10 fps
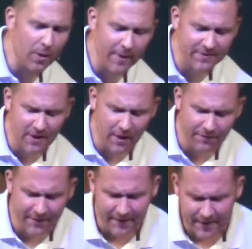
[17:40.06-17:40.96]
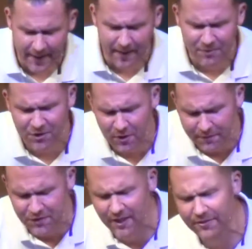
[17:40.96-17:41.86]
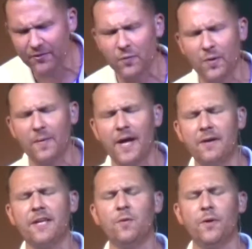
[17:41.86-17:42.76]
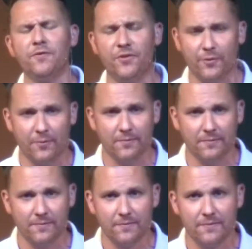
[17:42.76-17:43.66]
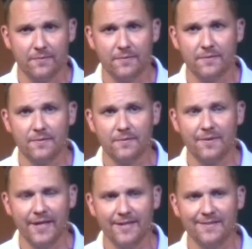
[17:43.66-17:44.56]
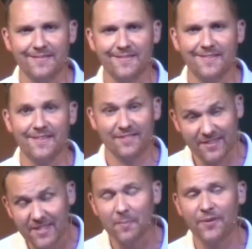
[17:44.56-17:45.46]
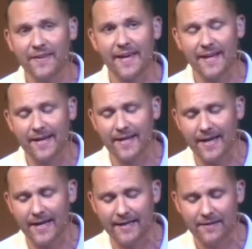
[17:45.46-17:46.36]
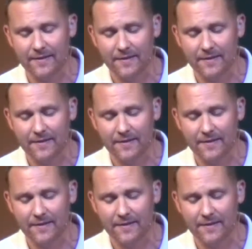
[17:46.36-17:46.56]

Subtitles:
Starbucks coffee, and I'm sure if Jesus were around, he would too, right? Because he seems like that kind of guy.